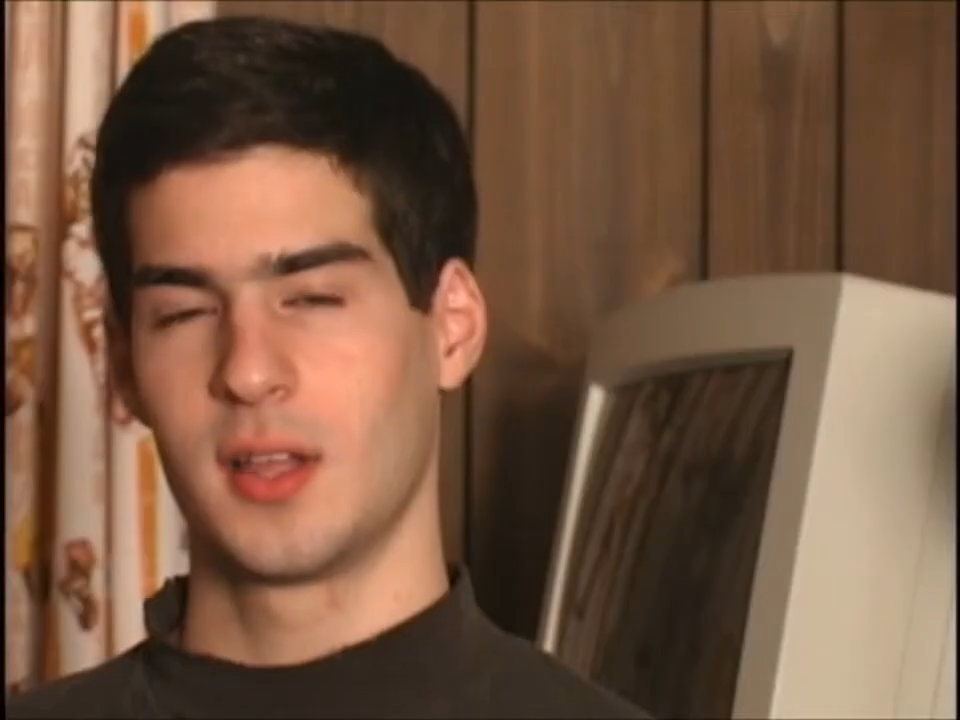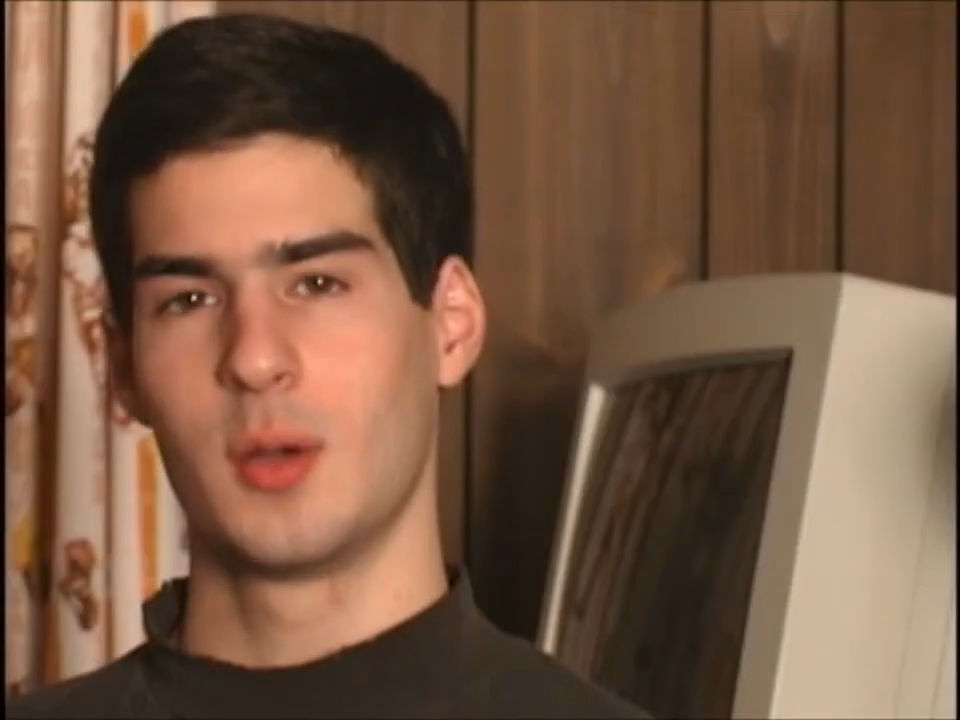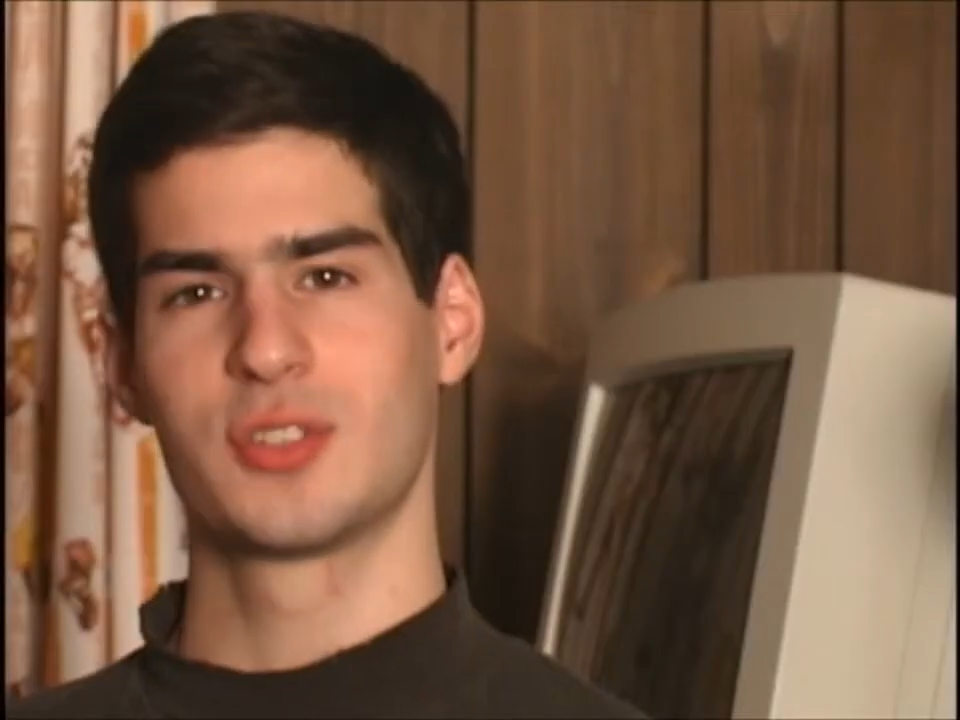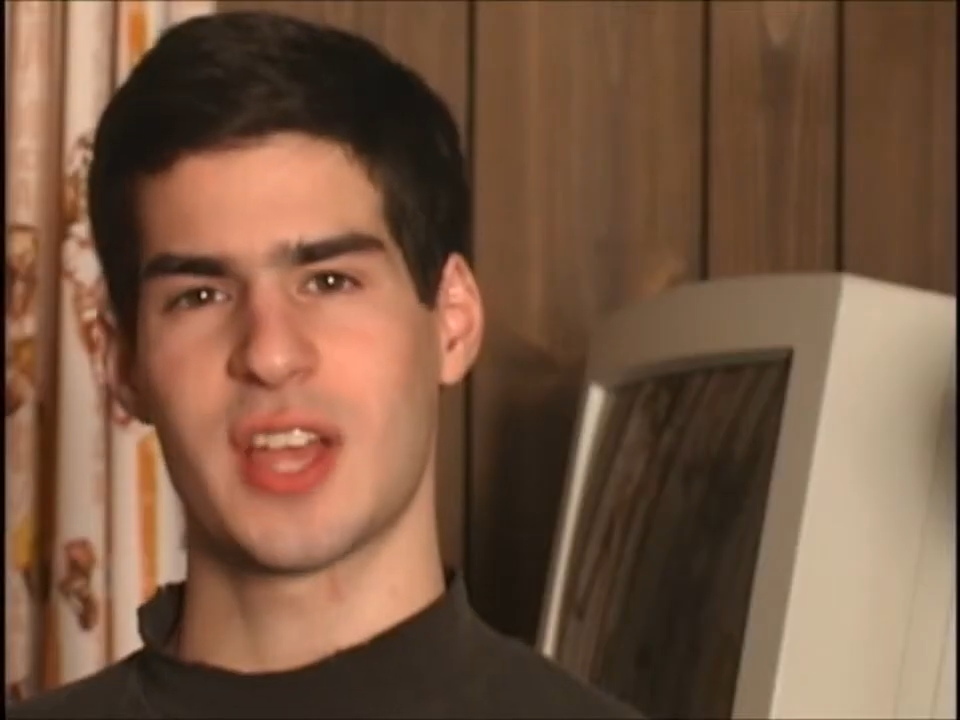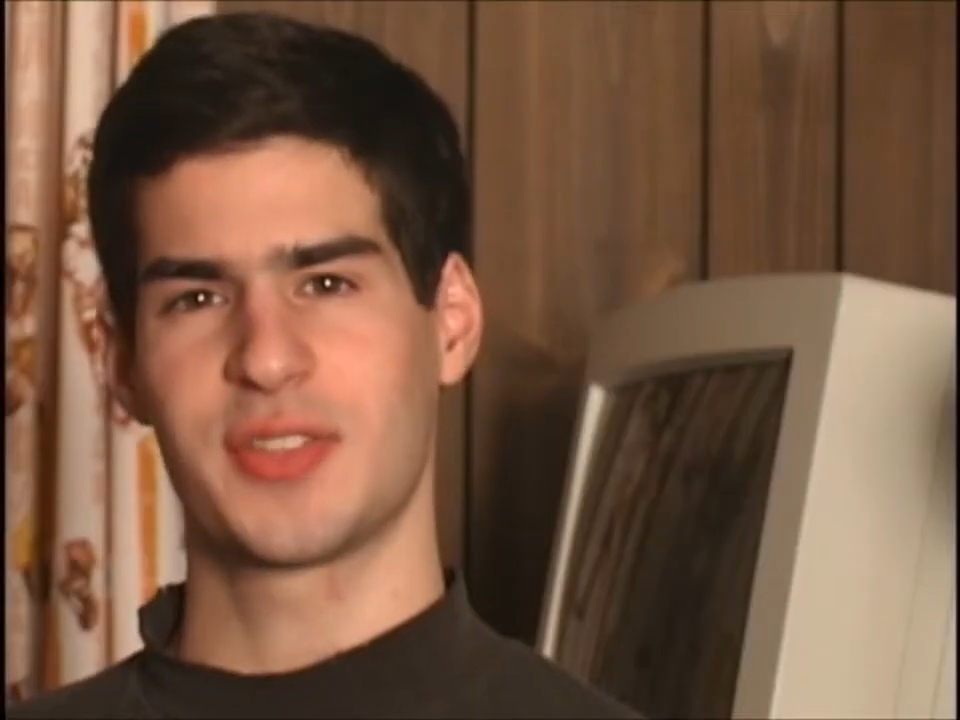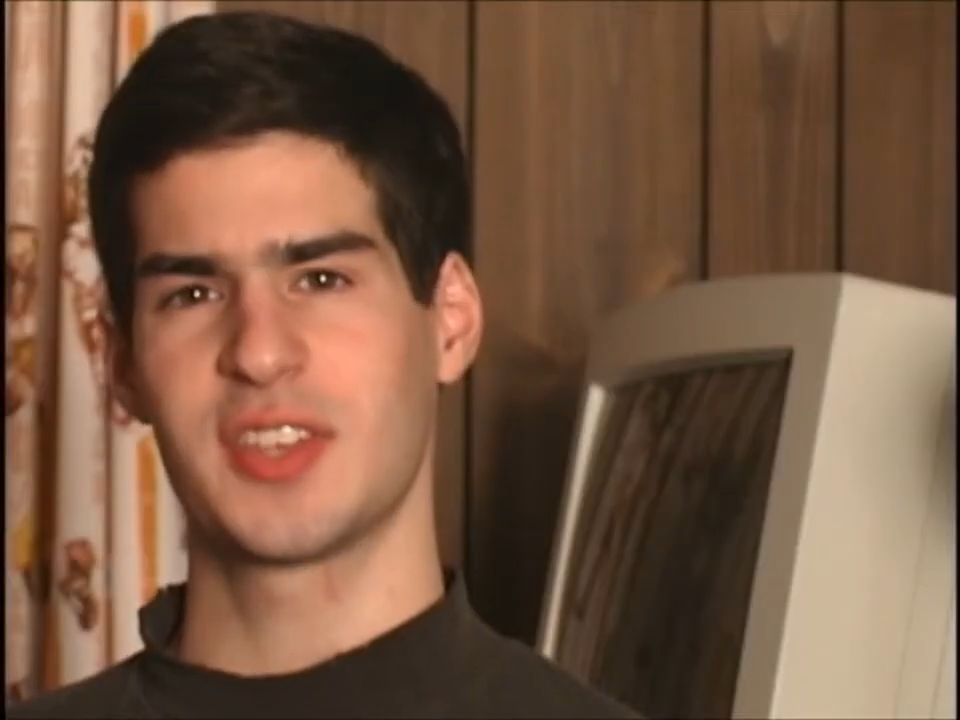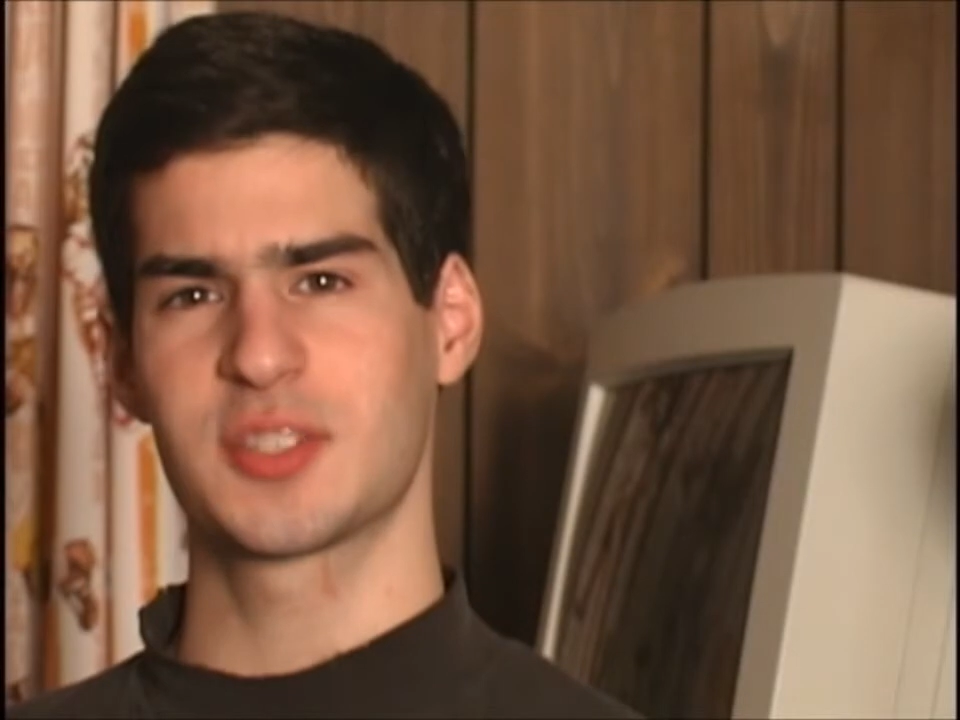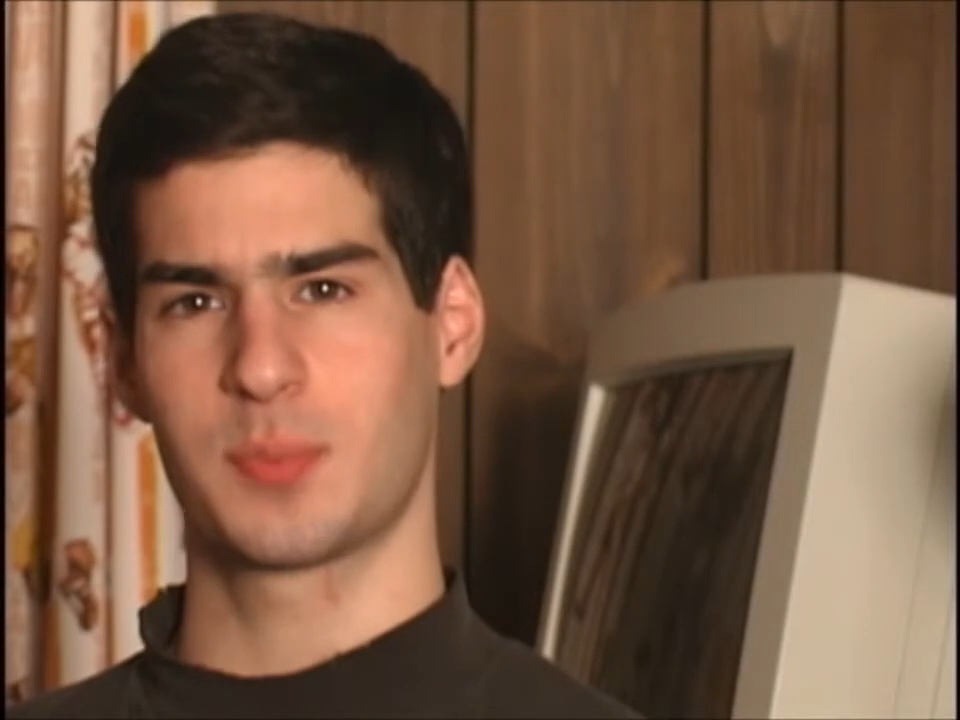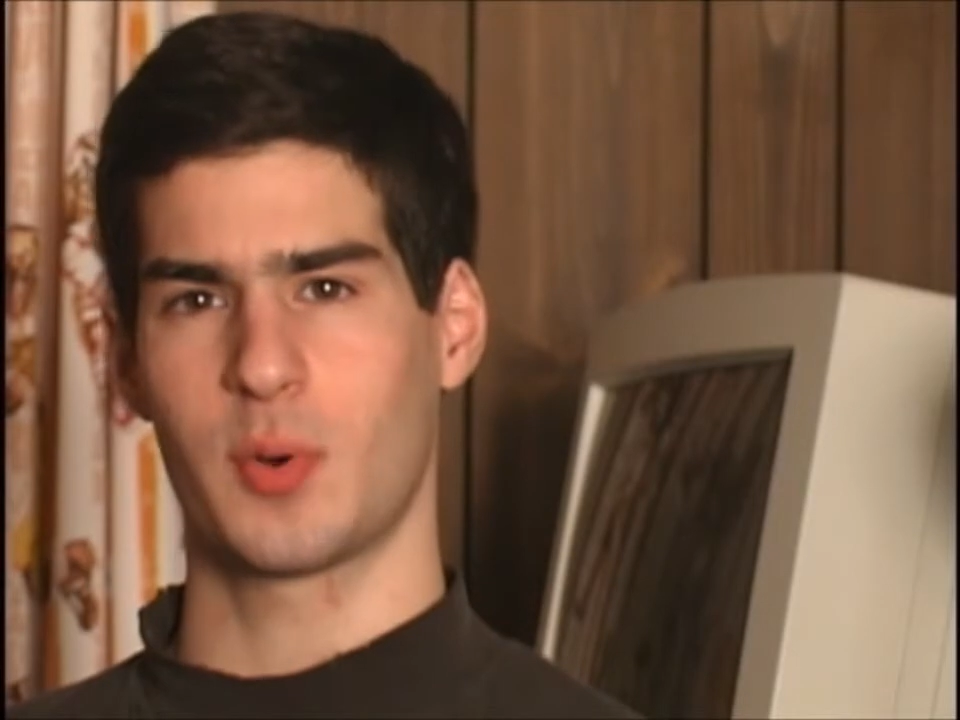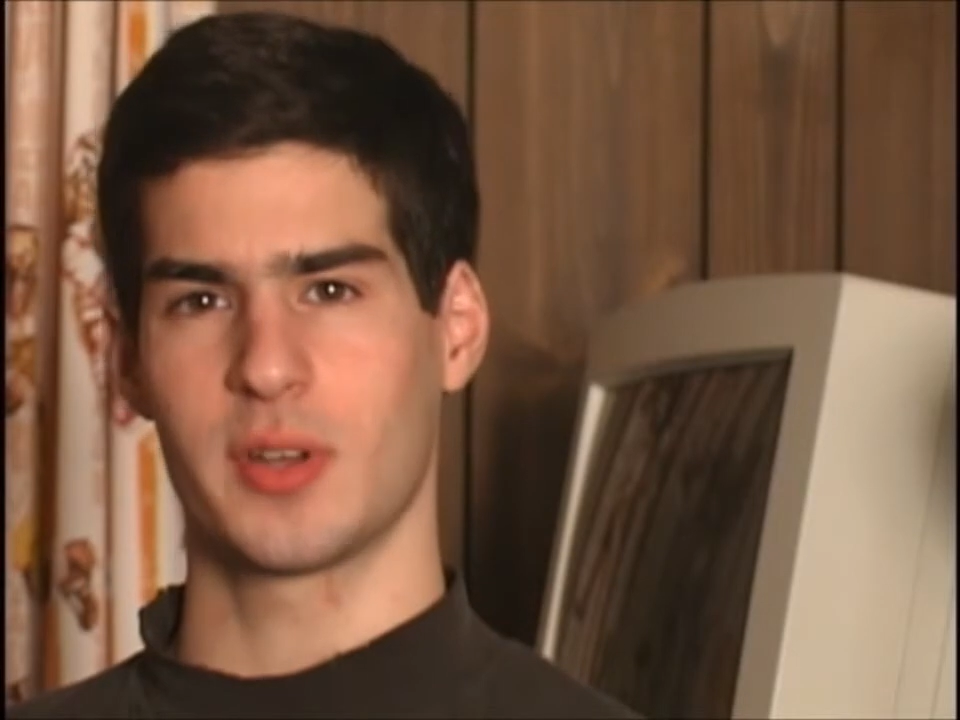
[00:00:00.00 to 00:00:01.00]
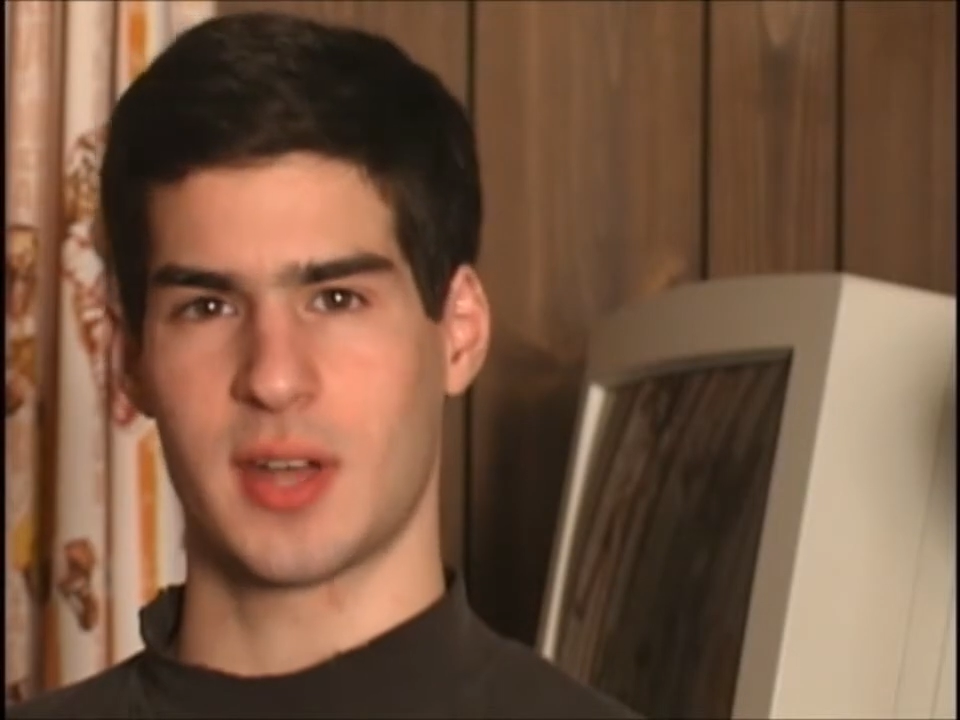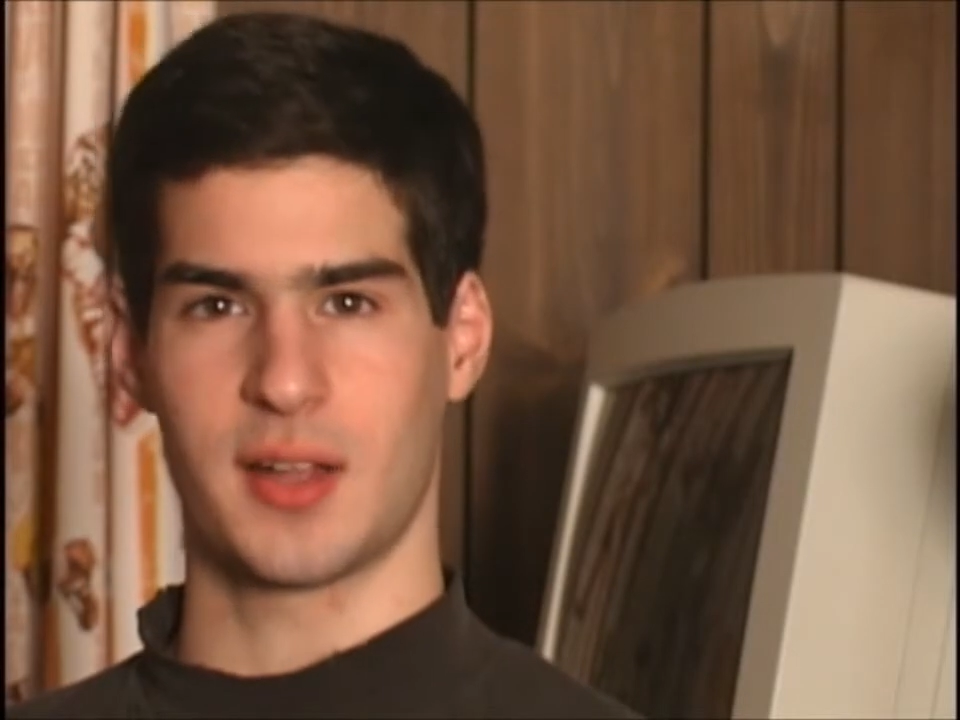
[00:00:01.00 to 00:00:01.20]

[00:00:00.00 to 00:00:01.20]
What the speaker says: It was at this point